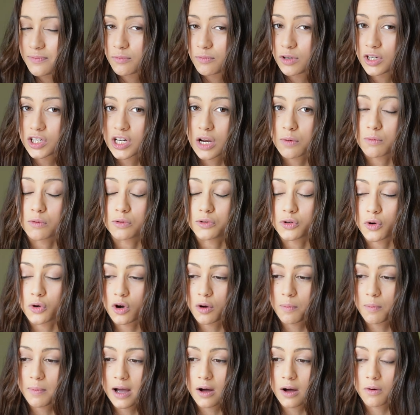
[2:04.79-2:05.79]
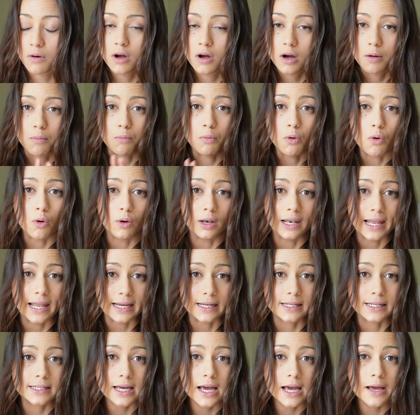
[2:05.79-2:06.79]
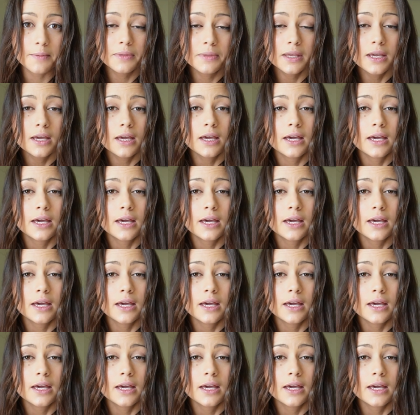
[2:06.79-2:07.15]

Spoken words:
which I will talk about more later.